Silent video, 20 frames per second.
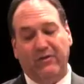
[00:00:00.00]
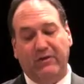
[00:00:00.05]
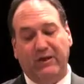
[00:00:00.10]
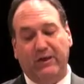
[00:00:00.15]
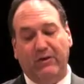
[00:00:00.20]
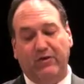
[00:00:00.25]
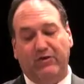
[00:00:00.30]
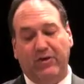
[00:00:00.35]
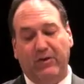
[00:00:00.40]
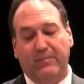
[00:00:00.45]

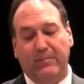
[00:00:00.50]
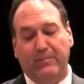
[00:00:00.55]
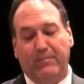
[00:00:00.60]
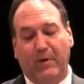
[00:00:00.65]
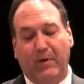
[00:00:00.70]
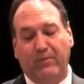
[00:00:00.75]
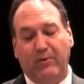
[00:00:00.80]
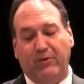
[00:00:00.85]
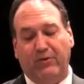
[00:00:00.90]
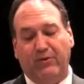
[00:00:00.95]
leadership, and
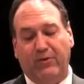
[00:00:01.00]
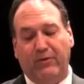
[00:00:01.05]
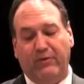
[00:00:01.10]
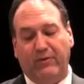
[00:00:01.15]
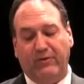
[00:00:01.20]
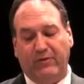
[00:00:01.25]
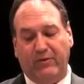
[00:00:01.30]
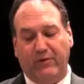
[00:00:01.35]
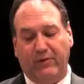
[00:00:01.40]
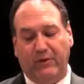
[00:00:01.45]
public
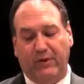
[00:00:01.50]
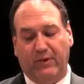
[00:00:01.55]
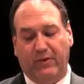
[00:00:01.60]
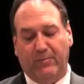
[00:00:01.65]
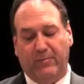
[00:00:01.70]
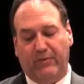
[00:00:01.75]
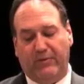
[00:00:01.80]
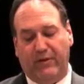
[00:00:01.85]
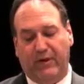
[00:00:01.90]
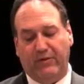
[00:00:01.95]
service in the legal
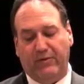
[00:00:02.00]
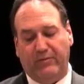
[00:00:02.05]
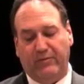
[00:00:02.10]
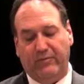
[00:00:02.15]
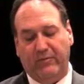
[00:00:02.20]
profession.